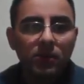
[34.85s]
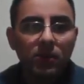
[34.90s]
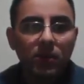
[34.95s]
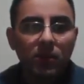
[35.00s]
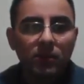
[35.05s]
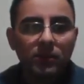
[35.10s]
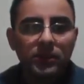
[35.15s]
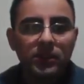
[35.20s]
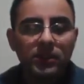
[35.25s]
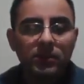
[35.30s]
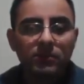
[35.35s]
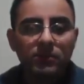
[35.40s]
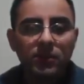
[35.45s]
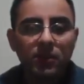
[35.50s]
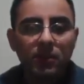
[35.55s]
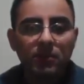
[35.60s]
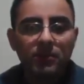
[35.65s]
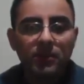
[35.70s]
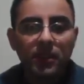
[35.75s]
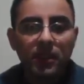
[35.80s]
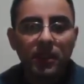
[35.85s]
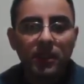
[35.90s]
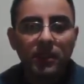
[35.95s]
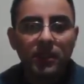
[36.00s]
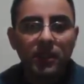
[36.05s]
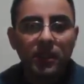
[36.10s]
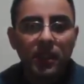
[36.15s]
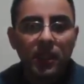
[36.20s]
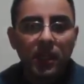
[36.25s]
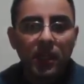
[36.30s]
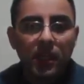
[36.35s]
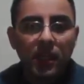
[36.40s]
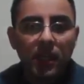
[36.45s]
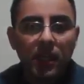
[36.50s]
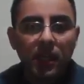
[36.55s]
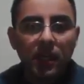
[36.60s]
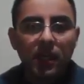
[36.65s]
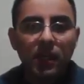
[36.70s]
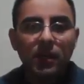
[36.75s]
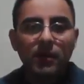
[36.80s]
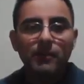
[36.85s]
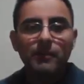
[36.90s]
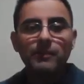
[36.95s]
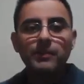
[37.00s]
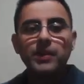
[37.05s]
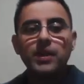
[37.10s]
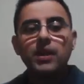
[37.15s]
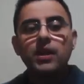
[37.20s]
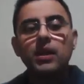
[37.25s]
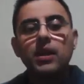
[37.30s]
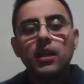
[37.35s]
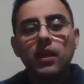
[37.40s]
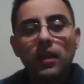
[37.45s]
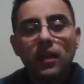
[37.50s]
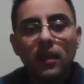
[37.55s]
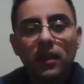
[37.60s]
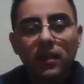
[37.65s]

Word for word: common cold symptoms and um,